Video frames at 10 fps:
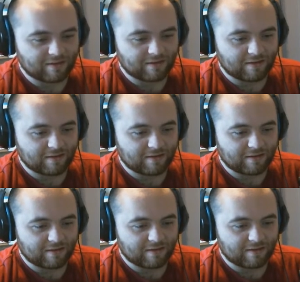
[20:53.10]

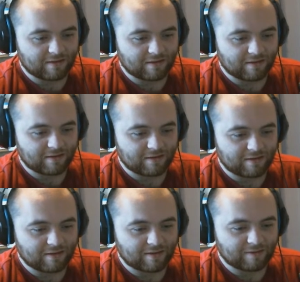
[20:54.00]

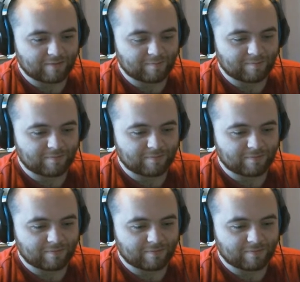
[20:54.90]

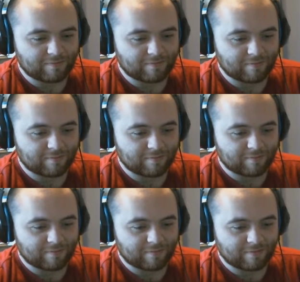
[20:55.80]

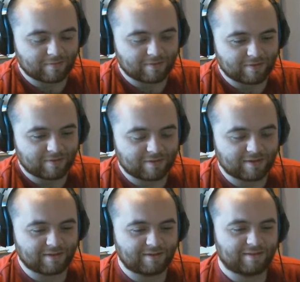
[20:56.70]

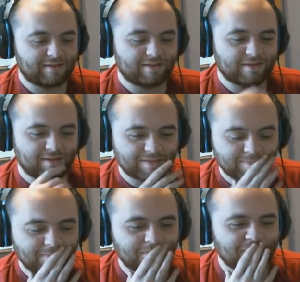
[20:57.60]

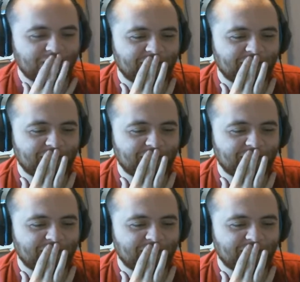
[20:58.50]
(not speaking)